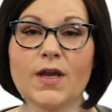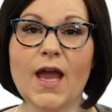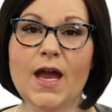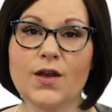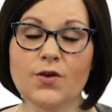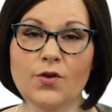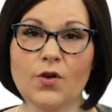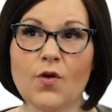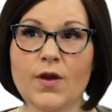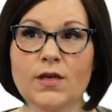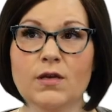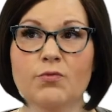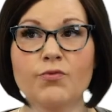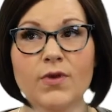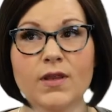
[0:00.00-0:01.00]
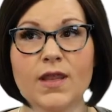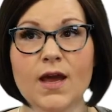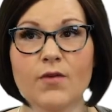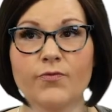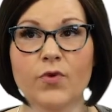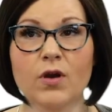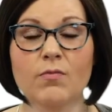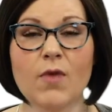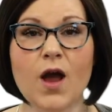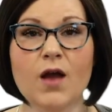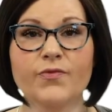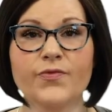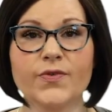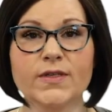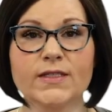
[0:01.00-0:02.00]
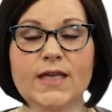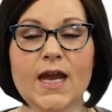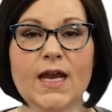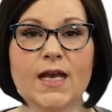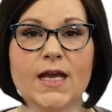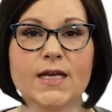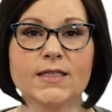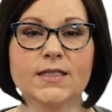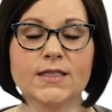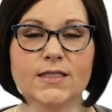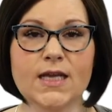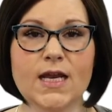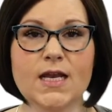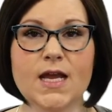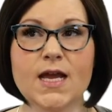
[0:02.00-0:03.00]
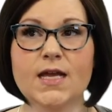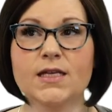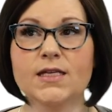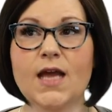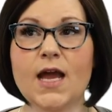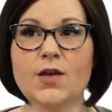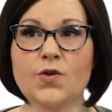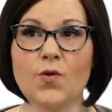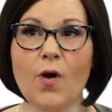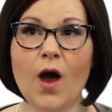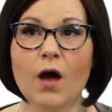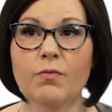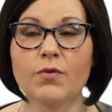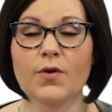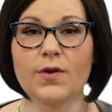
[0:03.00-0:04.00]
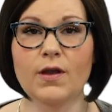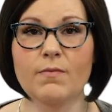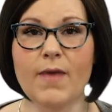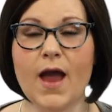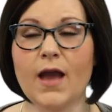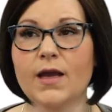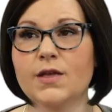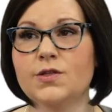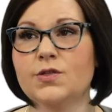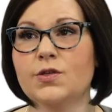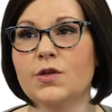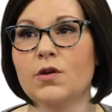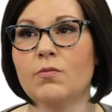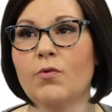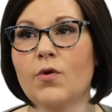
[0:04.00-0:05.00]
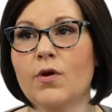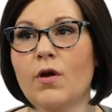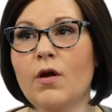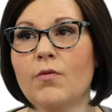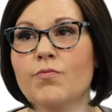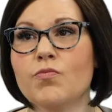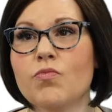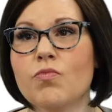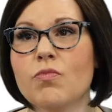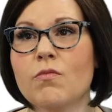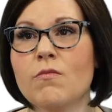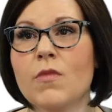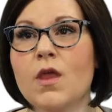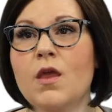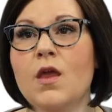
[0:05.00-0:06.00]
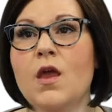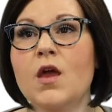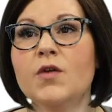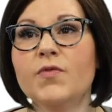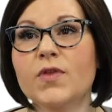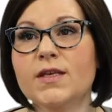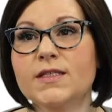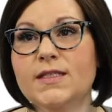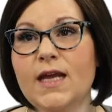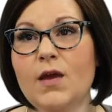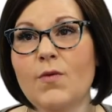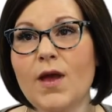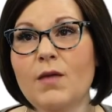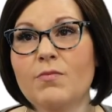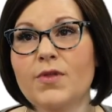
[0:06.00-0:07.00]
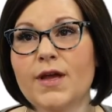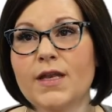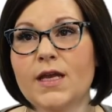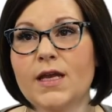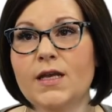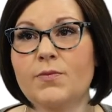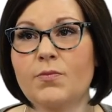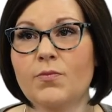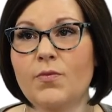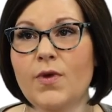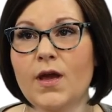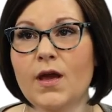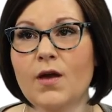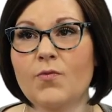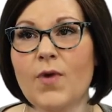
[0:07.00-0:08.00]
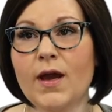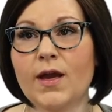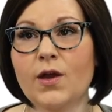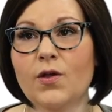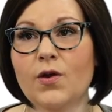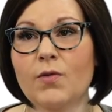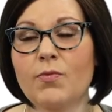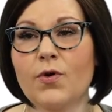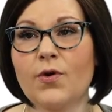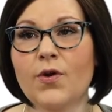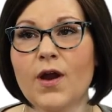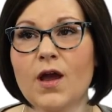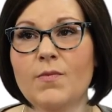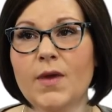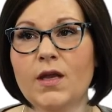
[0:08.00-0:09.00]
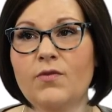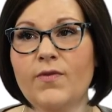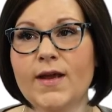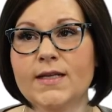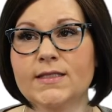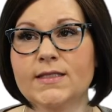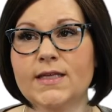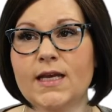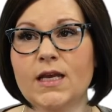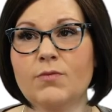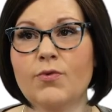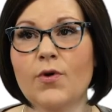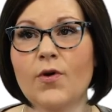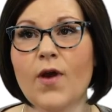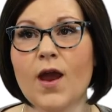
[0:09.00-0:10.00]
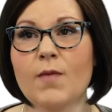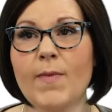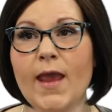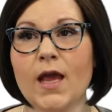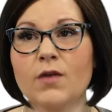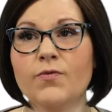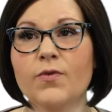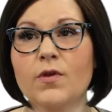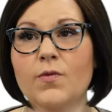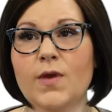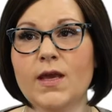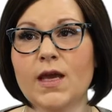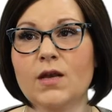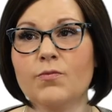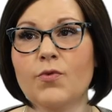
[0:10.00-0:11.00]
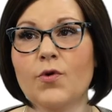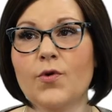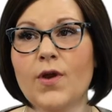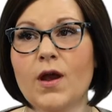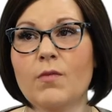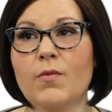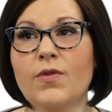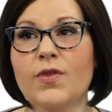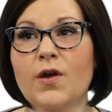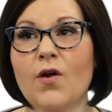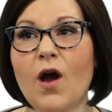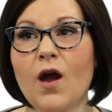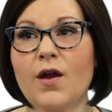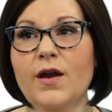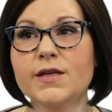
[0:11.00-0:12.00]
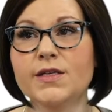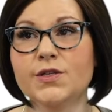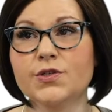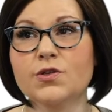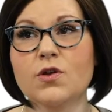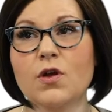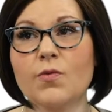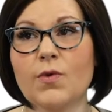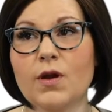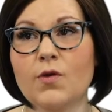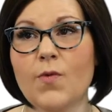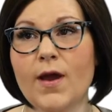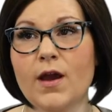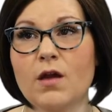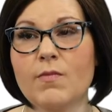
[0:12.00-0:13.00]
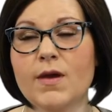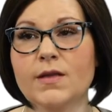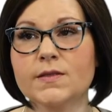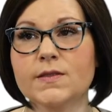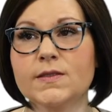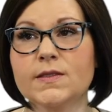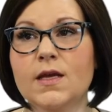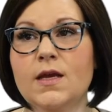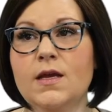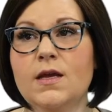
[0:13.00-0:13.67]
again, you're going to print that form off, sign it, date it, and you'll upload it back into your portal. For the statewide blended regular program, advanced standing program, and for the weekend program, there are additional requirements,